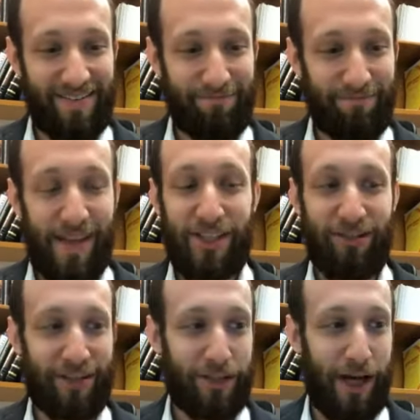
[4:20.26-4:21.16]

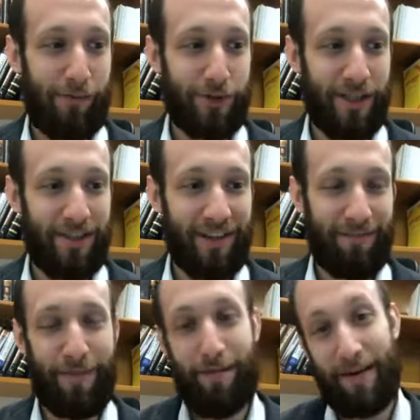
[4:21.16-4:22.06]
makeshift contraption.
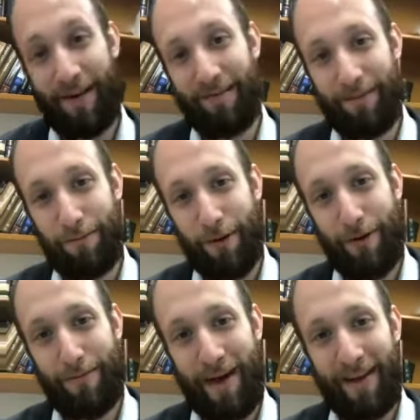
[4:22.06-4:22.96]
Maybe if it
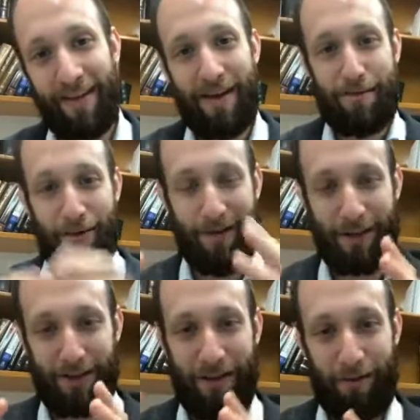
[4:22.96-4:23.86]
were made
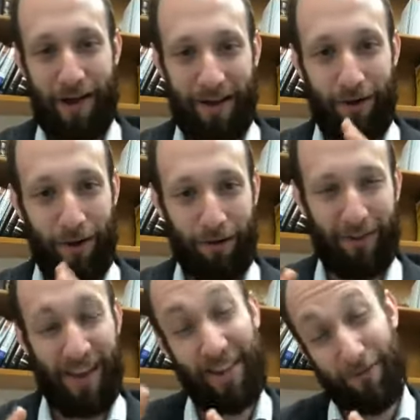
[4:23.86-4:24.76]
professionally that way, and
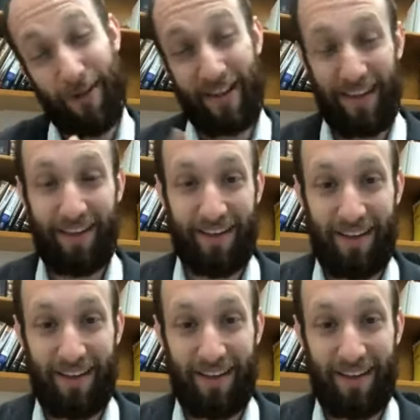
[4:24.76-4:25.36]
then it's really